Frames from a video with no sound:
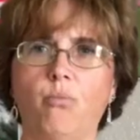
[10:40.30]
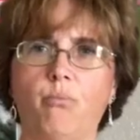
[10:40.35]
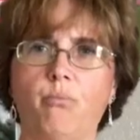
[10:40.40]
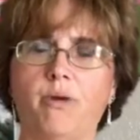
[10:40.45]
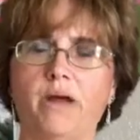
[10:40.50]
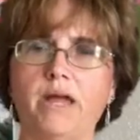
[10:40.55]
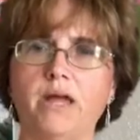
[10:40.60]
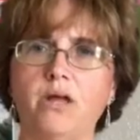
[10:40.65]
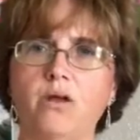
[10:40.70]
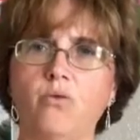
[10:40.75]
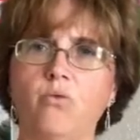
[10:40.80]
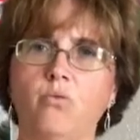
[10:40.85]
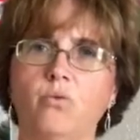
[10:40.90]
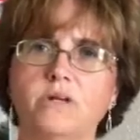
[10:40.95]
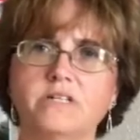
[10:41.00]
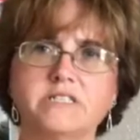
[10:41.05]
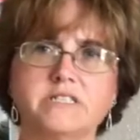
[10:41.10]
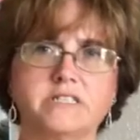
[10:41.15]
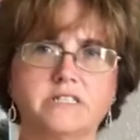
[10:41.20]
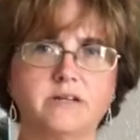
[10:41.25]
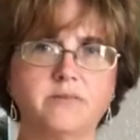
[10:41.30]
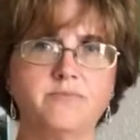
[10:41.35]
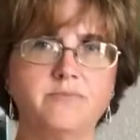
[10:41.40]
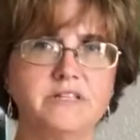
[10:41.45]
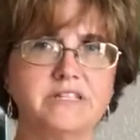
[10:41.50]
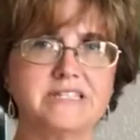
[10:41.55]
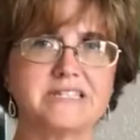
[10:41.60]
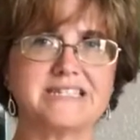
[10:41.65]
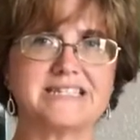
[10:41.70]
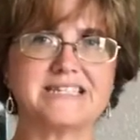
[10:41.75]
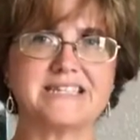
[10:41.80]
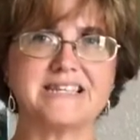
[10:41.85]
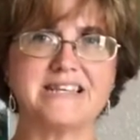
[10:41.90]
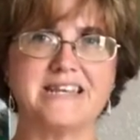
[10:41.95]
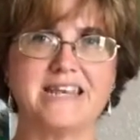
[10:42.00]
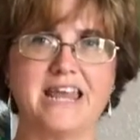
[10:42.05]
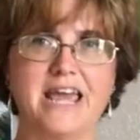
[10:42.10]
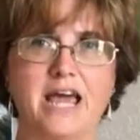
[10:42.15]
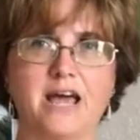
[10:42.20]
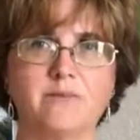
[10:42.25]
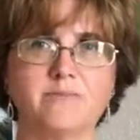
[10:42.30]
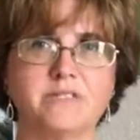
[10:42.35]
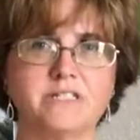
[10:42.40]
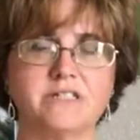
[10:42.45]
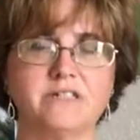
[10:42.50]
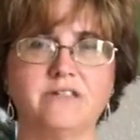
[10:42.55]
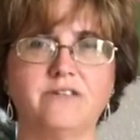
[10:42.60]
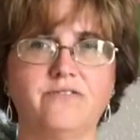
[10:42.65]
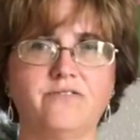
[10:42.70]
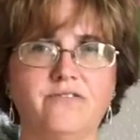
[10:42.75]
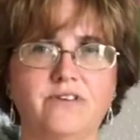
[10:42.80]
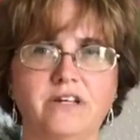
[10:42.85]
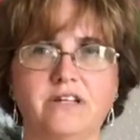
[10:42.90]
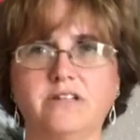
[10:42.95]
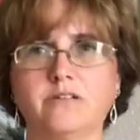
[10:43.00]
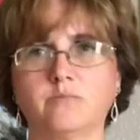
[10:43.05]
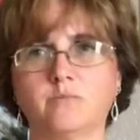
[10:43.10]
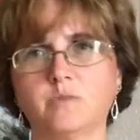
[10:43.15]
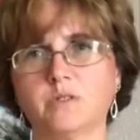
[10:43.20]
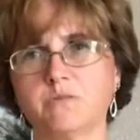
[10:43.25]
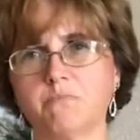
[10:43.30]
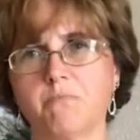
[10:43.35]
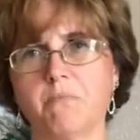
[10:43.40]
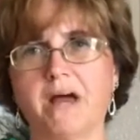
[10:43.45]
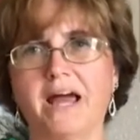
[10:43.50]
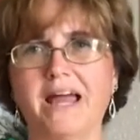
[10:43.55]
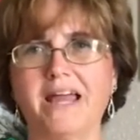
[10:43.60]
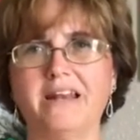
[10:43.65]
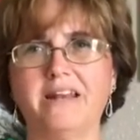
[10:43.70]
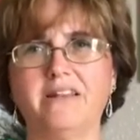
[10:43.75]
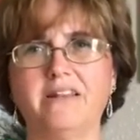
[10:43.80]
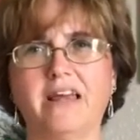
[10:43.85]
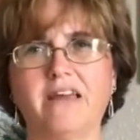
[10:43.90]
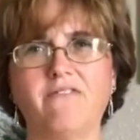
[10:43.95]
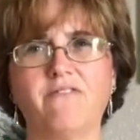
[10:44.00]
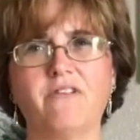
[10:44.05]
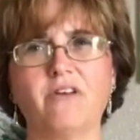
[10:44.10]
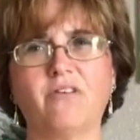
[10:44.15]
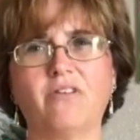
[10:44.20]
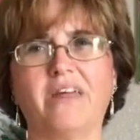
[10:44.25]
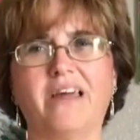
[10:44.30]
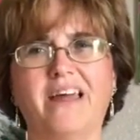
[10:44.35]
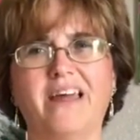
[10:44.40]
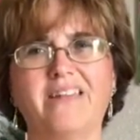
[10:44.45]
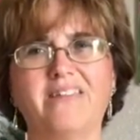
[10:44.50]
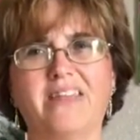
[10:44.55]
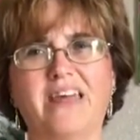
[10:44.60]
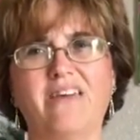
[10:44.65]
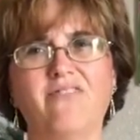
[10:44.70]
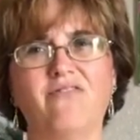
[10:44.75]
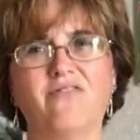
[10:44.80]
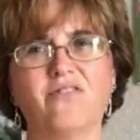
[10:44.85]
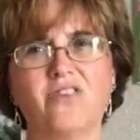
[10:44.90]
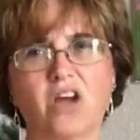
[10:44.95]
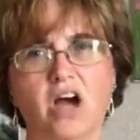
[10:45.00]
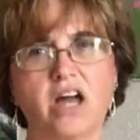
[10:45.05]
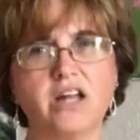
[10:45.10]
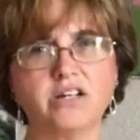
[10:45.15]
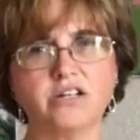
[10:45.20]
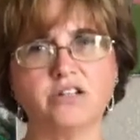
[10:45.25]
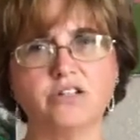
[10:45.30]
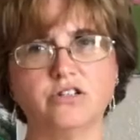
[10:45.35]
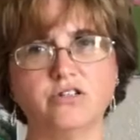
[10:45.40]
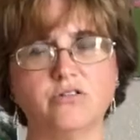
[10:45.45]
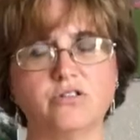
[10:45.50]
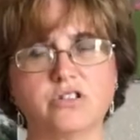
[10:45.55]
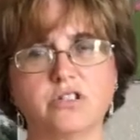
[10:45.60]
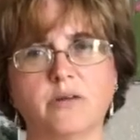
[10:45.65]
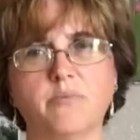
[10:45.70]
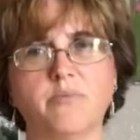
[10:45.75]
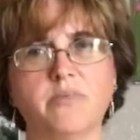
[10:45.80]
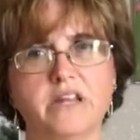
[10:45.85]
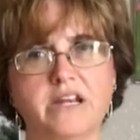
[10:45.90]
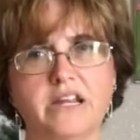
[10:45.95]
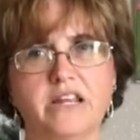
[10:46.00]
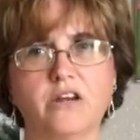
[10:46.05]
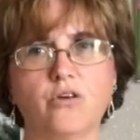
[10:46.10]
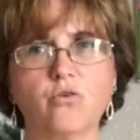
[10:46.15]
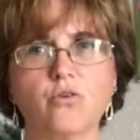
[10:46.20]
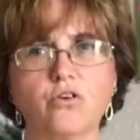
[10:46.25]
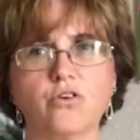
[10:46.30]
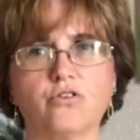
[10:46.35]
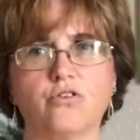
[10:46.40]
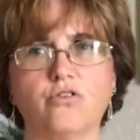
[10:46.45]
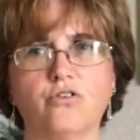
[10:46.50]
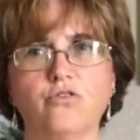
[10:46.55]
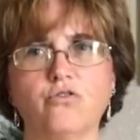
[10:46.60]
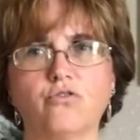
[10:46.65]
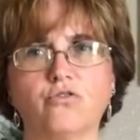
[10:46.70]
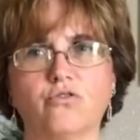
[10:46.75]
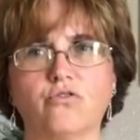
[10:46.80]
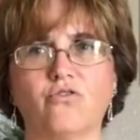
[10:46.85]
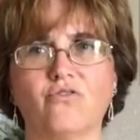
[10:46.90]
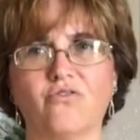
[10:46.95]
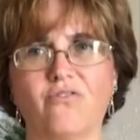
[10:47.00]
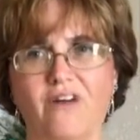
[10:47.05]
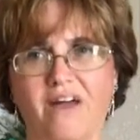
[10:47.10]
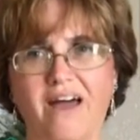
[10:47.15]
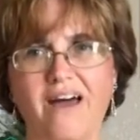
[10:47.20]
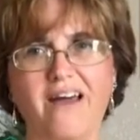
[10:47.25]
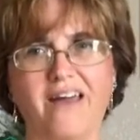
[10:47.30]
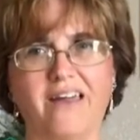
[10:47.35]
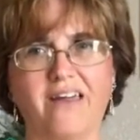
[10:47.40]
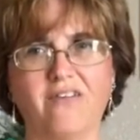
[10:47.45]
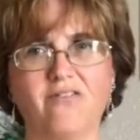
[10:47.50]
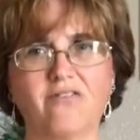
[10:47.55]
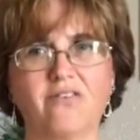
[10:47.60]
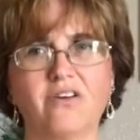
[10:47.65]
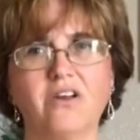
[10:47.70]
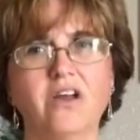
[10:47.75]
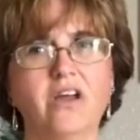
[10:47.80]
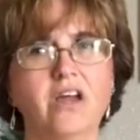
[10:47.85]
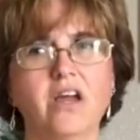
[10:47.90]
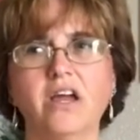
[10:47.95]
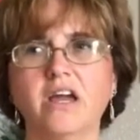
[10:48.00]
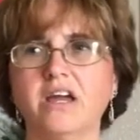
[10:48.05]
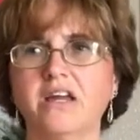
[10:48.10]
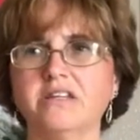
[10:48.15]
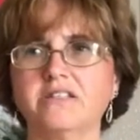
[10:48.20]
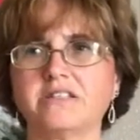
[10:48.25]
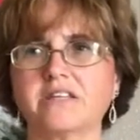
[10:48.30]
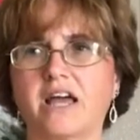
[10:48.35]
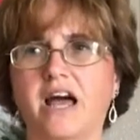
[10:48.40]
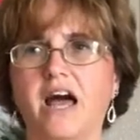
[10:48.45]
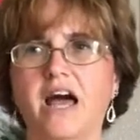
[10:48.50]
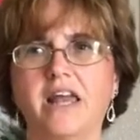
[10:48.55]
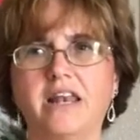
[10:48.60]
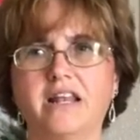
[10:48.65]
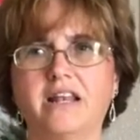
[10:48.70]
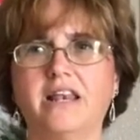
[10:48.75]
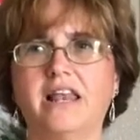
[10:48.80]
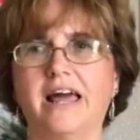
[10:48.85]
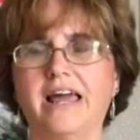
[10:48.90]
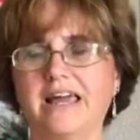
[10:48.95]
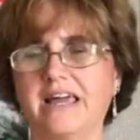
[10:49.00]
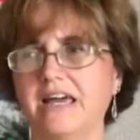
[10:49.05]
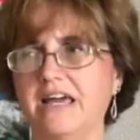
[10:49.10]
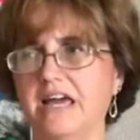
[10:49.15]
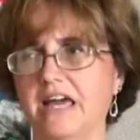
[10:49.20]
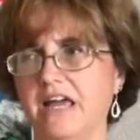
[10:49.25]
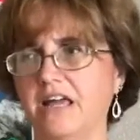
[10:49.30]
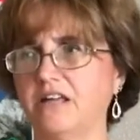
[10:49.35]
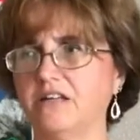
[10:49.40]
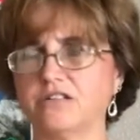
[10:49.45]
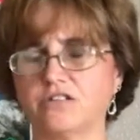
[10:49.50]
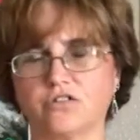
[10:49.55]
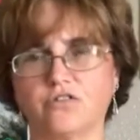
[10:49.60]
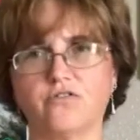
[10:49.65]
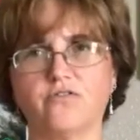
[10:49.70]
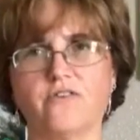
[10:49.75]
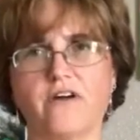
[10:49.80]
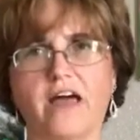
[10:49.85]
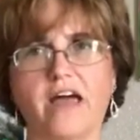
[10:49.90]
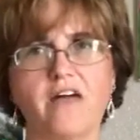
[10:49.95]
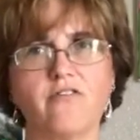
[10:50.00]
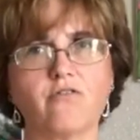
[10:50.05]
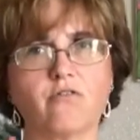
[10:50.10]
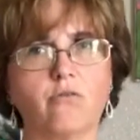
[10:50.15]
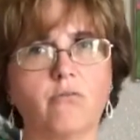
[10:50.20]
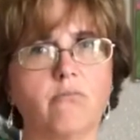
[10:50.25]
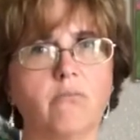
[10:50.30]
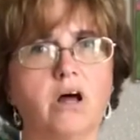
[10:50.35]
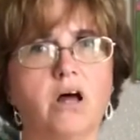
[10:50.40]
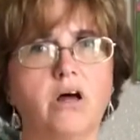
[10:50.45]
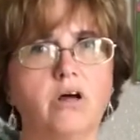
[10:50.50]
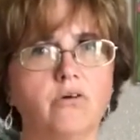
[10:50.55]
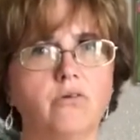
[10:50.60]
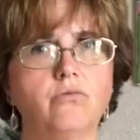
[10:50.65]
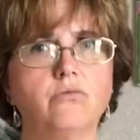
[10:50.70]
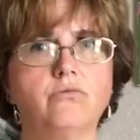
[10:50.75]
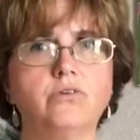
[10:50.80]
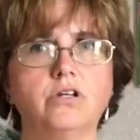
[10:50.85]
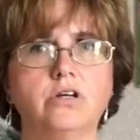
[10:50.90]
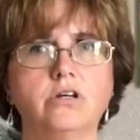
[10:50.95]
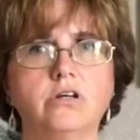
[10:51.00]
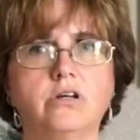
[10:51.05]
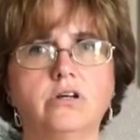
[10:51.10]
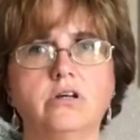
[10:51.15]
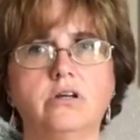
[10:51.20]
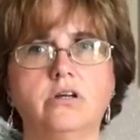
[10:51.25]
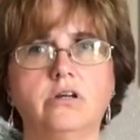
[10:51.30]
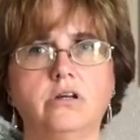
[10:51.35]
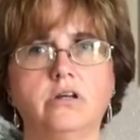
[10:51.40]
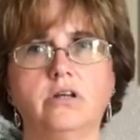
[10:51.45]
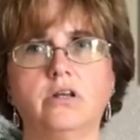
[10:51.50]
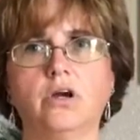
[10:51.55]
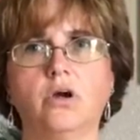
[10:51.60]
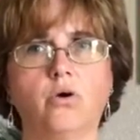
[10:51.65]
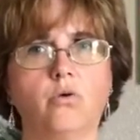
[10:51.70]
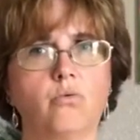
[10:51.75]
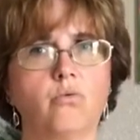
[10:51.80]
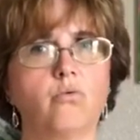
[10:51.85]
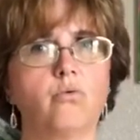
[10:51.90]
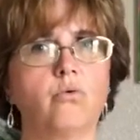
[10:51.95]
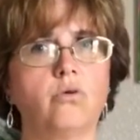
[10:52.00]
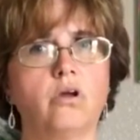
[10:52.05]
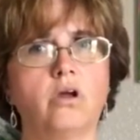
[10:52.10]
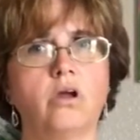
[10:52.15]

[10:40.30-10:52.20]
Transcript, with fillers: But when something snaps in the victim's mind and they feel that they've got to do something in order to survive, it's kind of like a survival mode, you know?